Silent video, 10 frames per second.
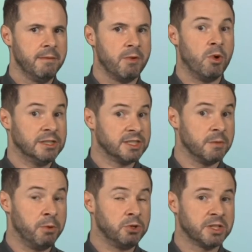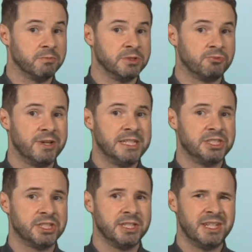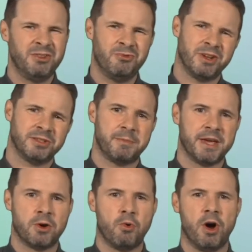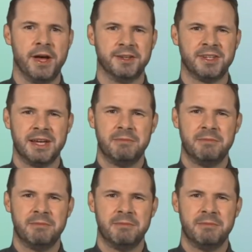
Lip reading: but once the bottom was reached, it all goes a bit quiet.